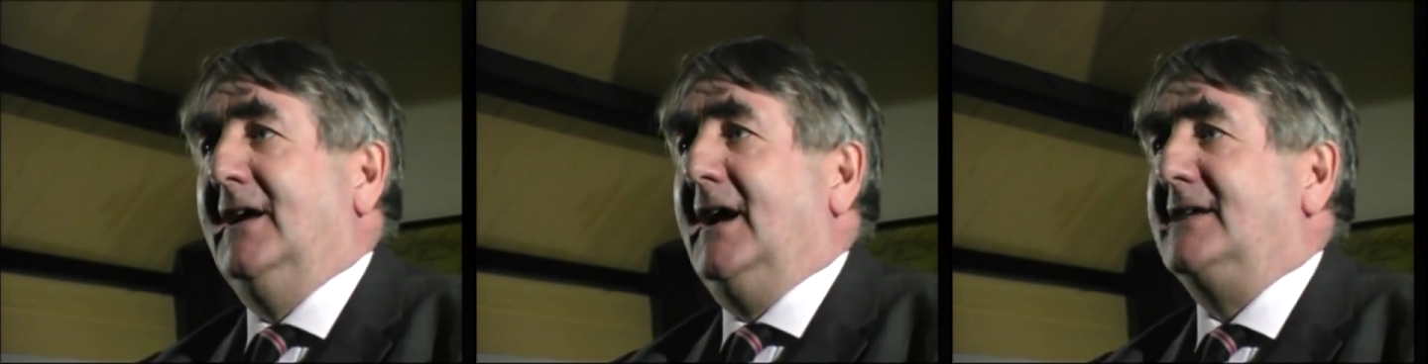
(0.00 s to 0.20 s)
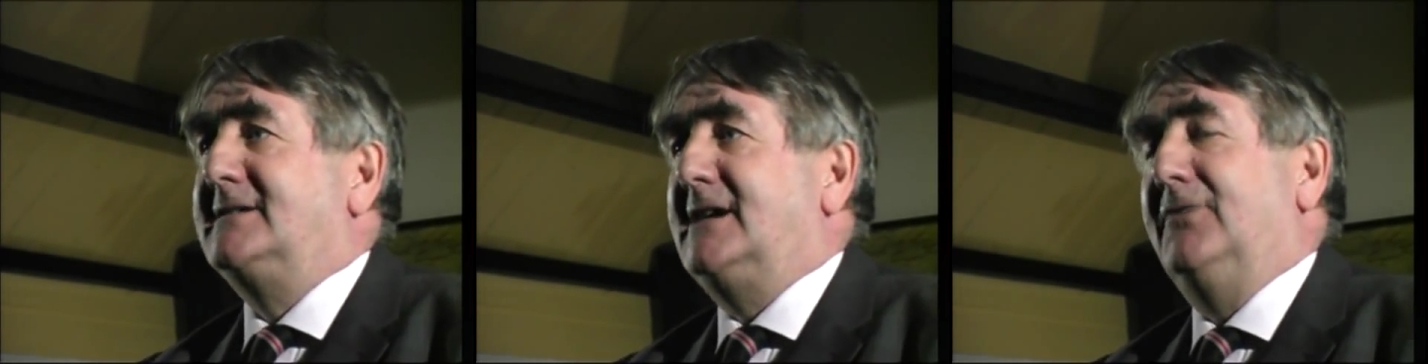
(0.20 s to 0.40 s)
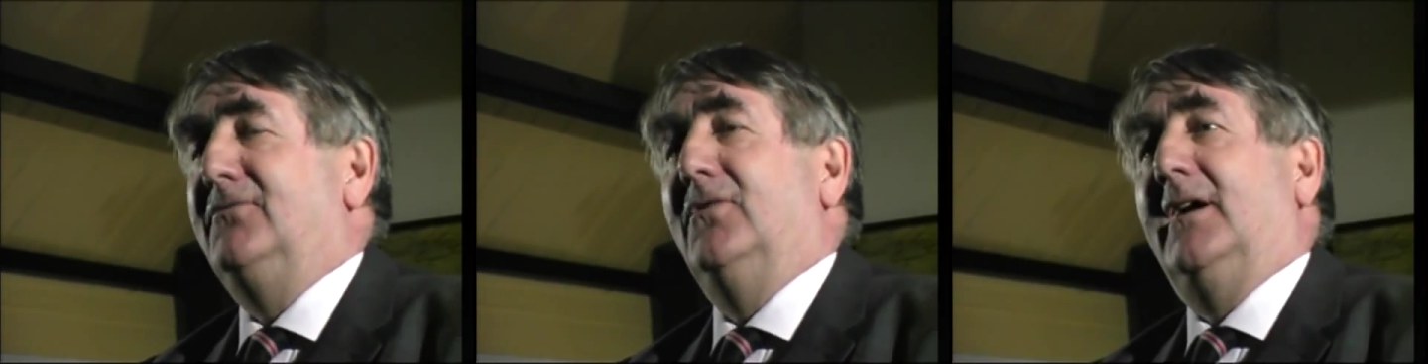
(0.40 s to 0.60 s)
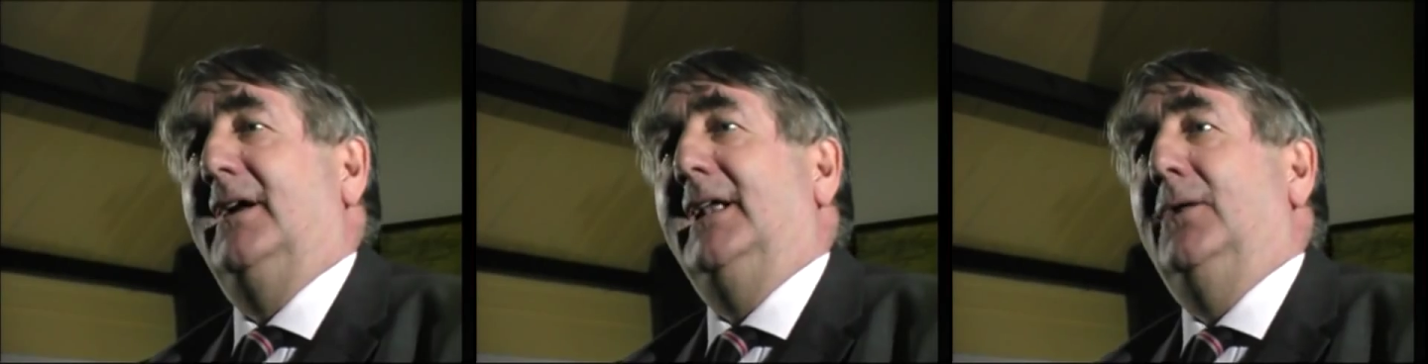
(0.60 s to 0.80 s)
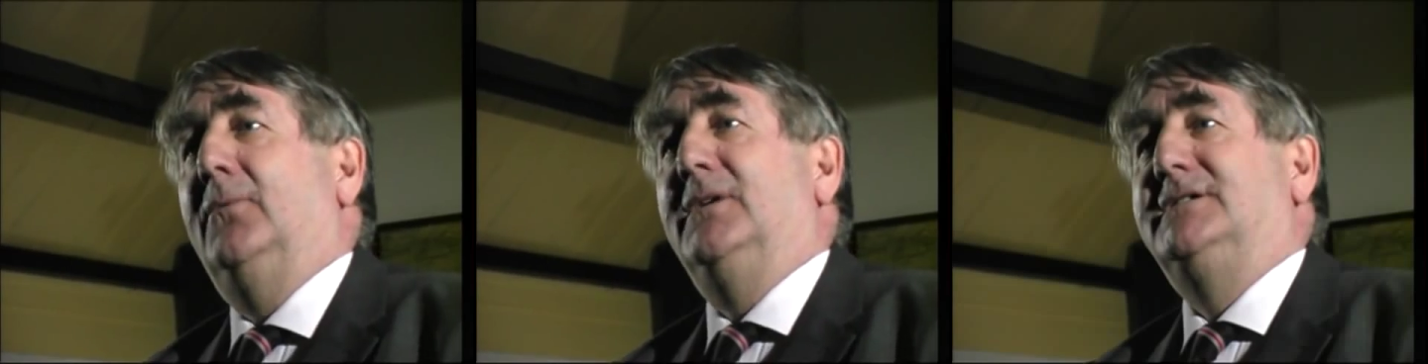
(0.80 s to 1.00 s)
and said, Right
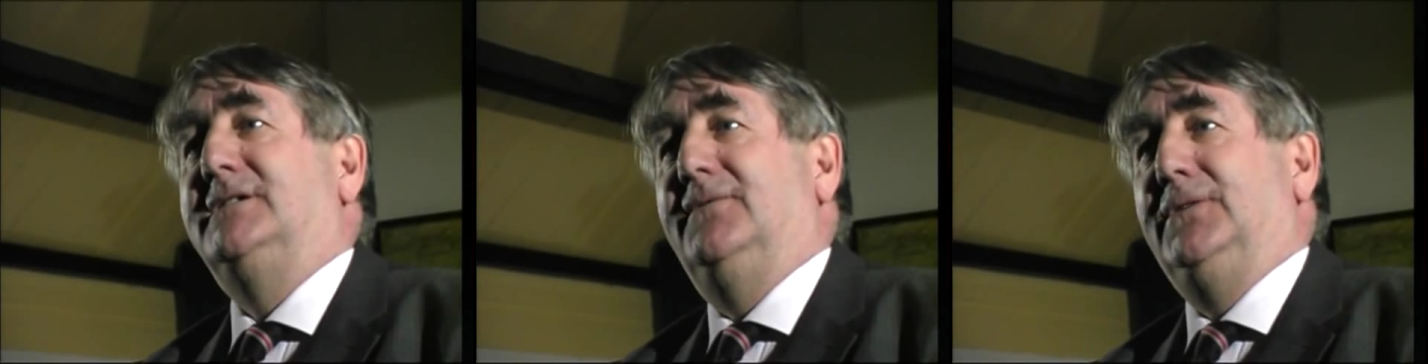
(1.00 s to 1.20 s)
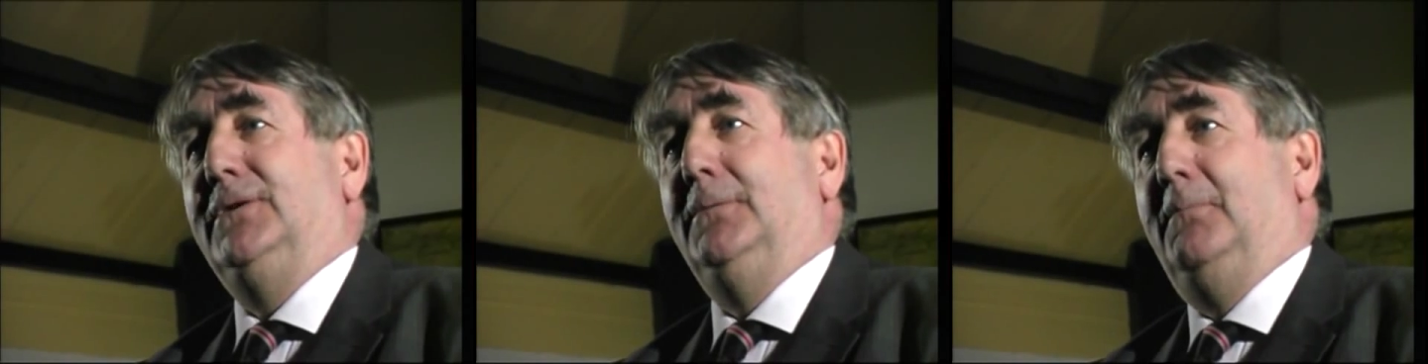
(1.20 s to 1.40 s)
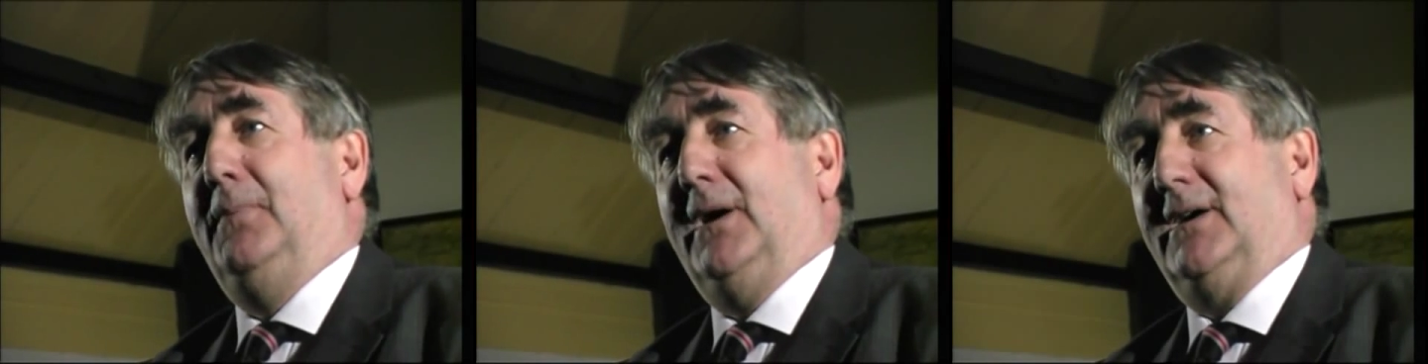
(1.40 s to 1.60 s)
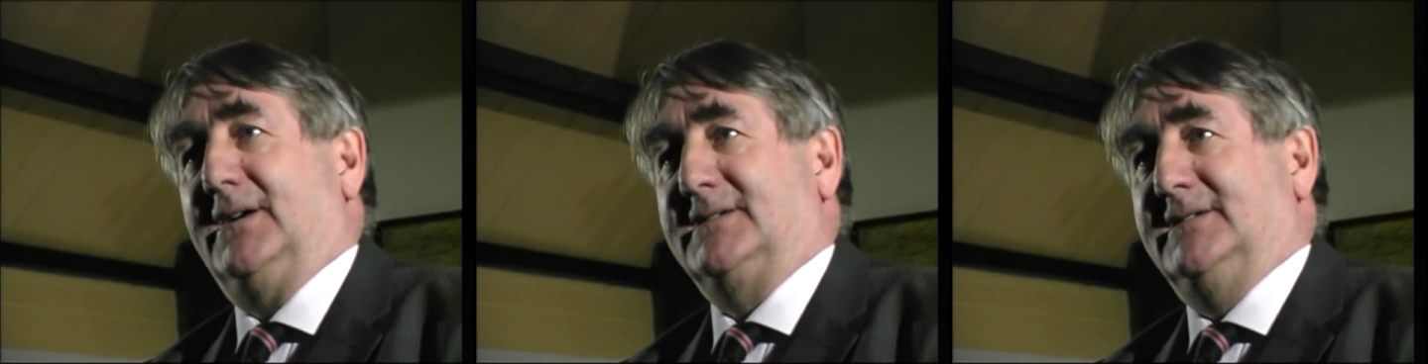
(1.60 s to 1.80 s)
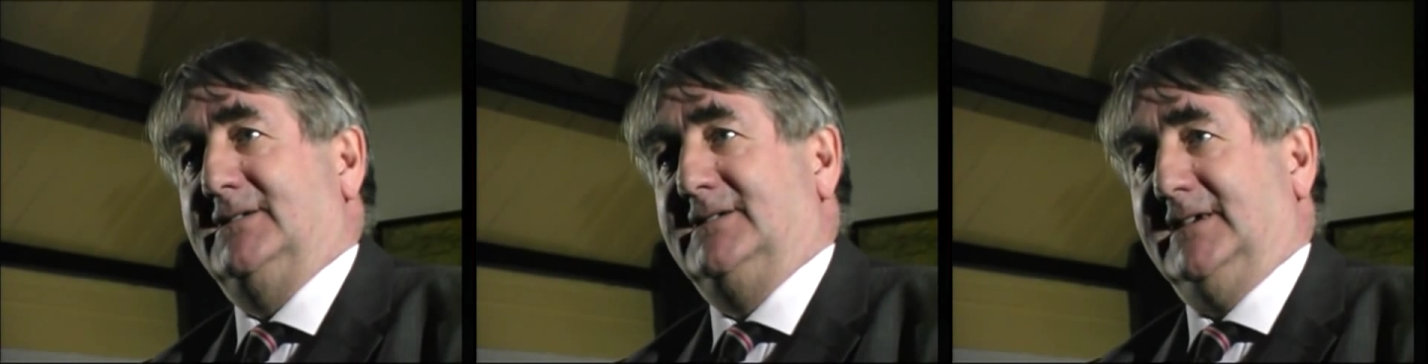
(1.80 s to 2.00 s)
now, which of you
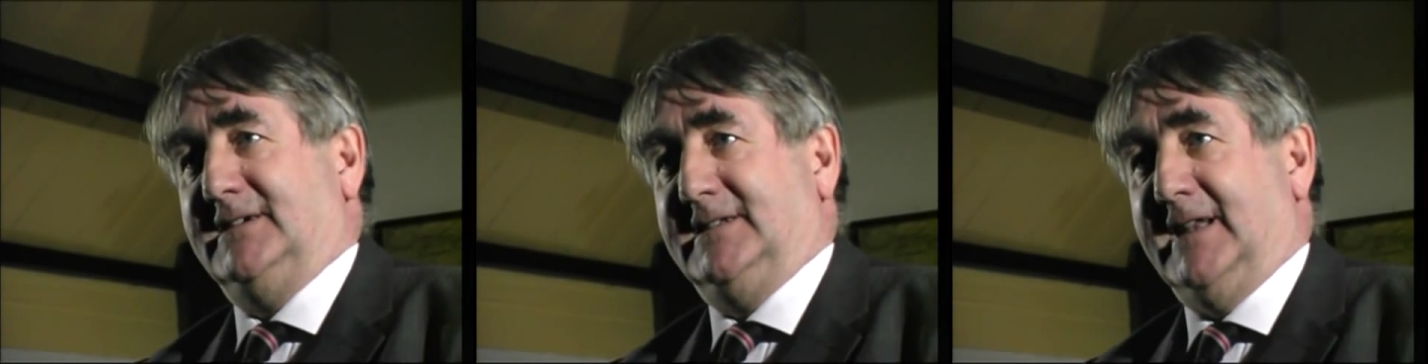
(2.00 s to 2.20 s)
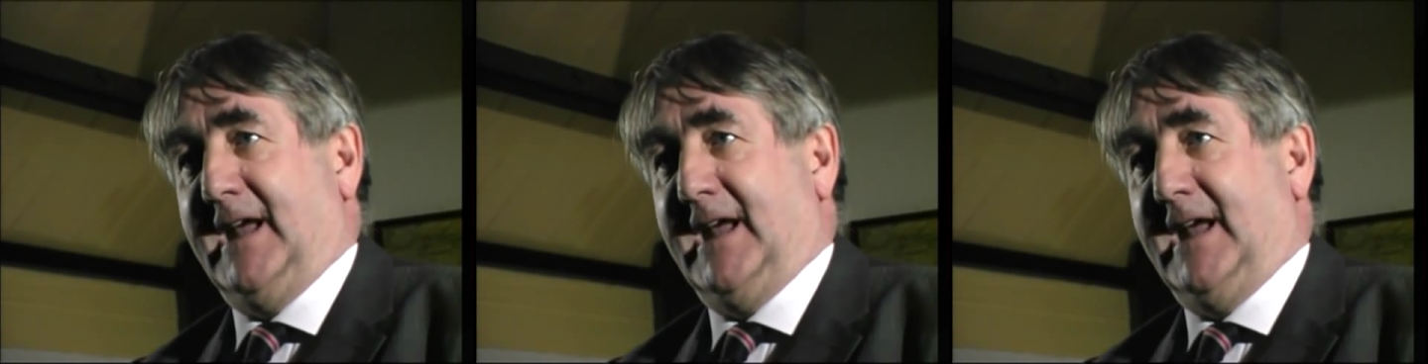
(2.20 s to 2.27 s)
bastards is